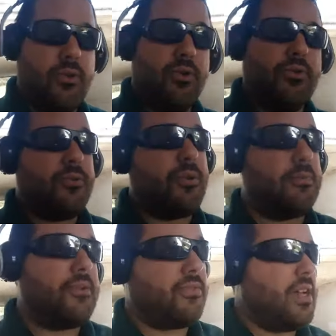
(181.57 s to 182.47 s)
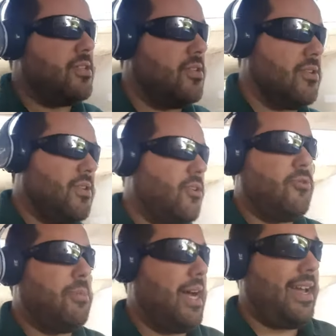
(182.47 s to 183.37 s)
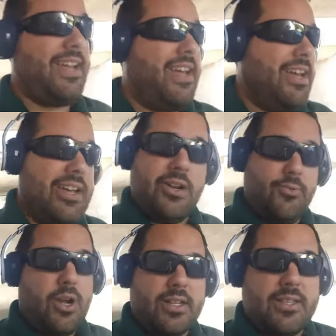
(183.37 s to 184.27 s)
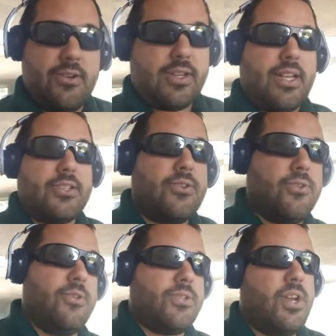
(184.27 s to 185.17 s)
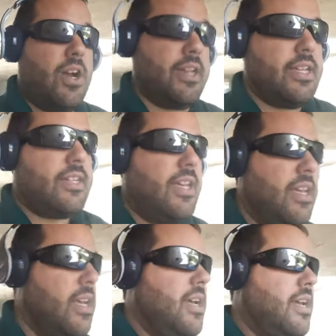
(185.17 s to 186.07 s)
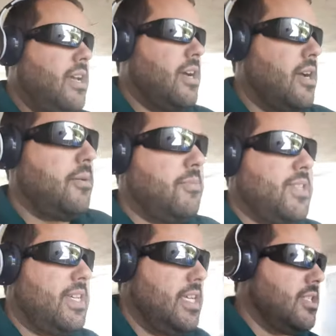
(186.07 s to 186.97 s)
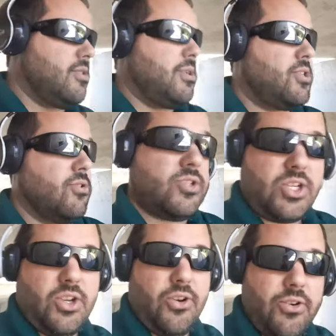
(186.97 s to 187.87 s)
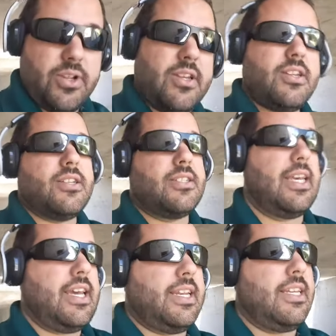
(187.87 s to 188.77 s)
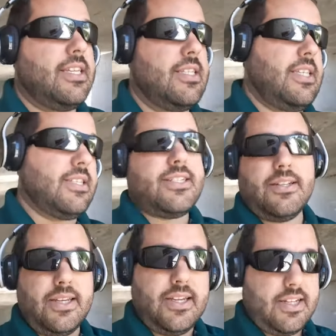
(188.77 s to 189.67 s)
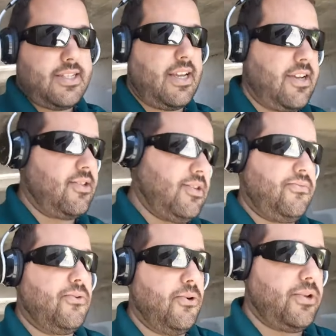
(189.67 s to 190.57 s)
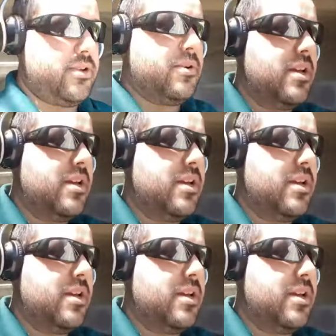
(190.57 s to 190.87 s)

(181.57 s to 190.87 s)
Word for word: or if you want to be fancy, go buy a rock that already has corals on it. Um, but the key is to make sure it's cured, because that is instantly going to cycle it for you.